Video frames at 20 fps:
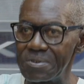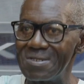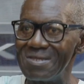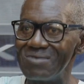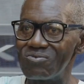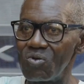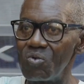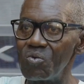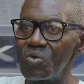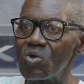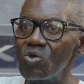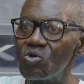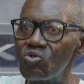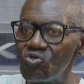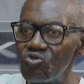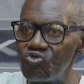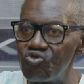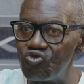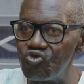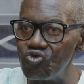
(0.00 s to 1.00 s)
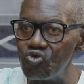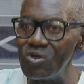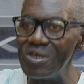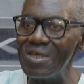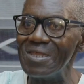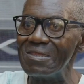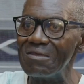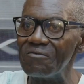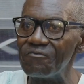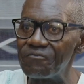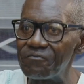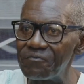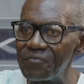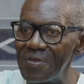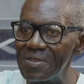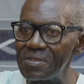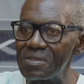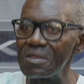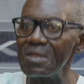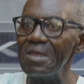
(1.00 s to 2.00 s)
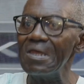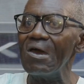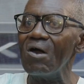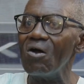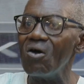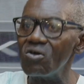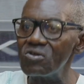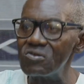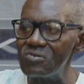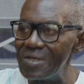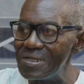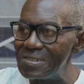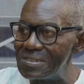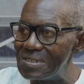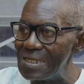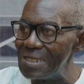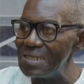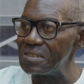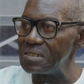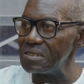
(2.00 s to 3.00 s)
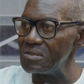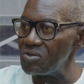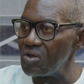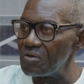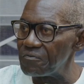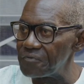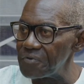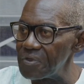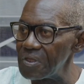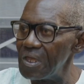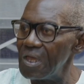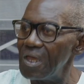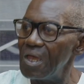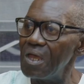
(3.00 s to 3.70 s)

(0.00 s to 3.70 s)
This is what we're going to do in the first 100 days in office.